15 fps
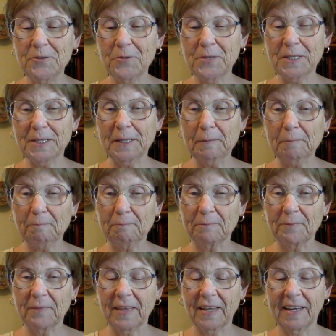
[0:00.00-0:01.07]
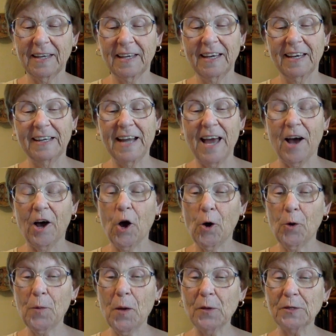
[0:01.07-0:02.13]
interesting. Now,
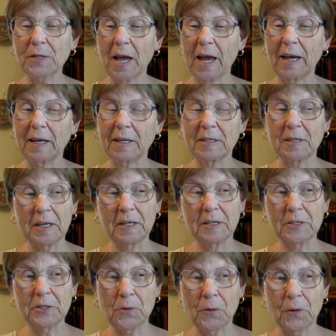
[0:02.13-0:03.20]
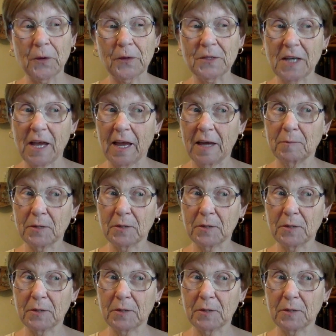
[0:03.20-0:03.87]
oboes and English horns and